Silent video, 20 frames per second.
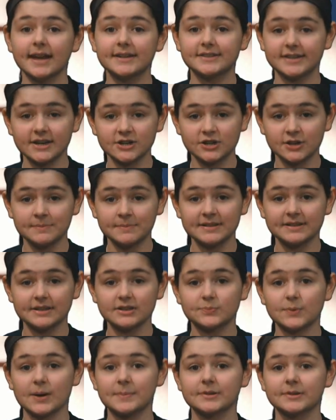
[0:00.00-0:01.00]
Attention
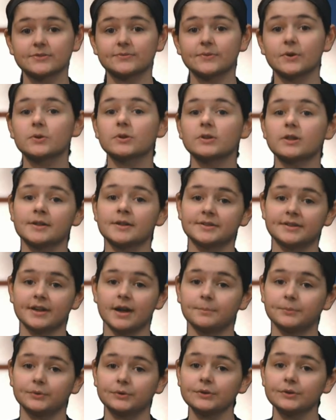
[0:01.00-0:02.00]
Mrs. Weber's Vocal
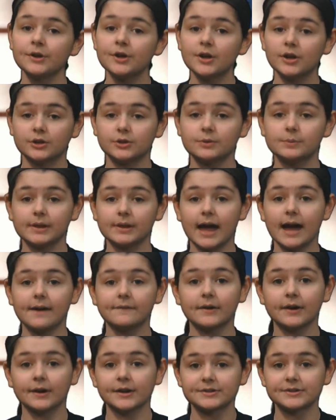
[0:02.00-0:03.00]
Ensemble. You will have
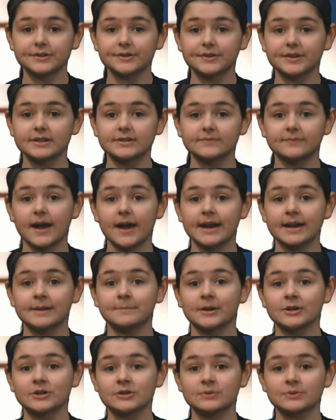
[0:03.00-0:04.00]
rehearsal this Friday,
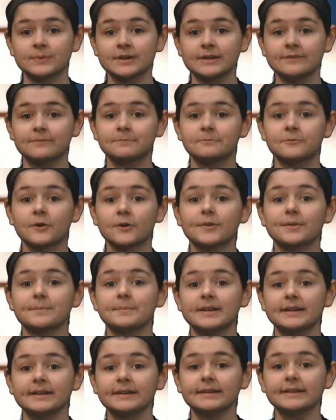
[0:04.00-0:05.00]
March 24th,
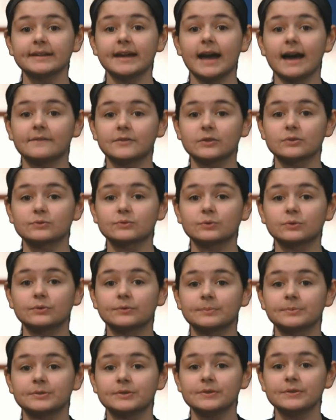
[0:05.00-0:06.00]
immediately after school
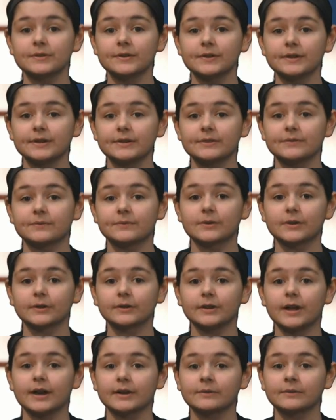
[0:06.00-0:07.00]
from 2.30 to 4
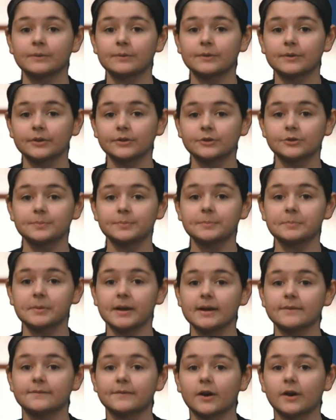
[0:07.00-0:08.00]
o'clock in order to
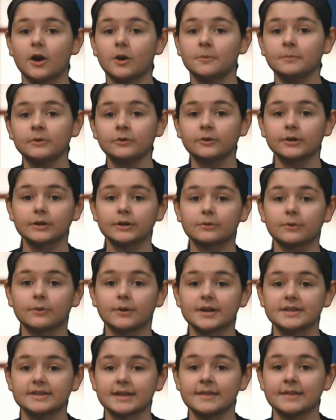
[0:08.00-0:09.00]
prepare for Alamo Creek
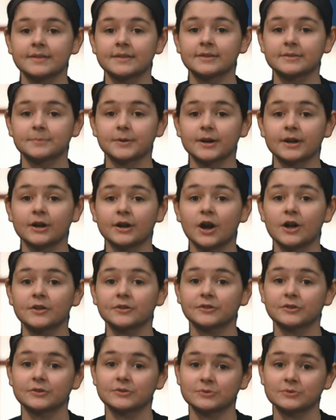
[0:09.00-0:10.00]
Chorus and the spring
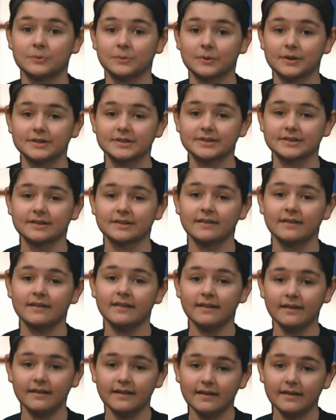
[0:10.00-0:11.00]
concert tours.
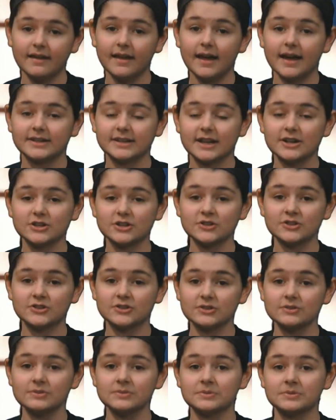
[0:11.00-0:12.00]
Attention
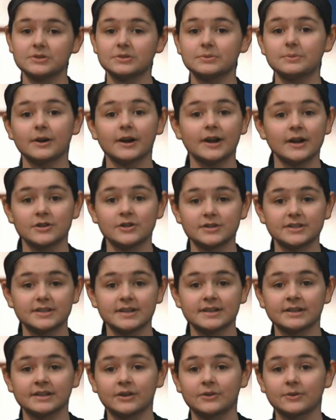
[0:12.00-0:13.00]
students who are interested
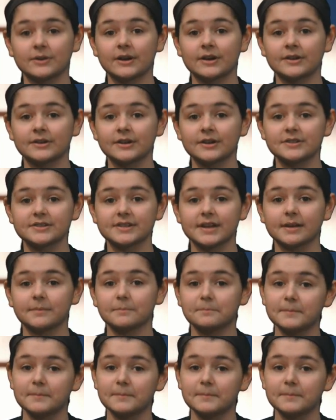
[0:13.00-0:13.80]
in a career in nursing.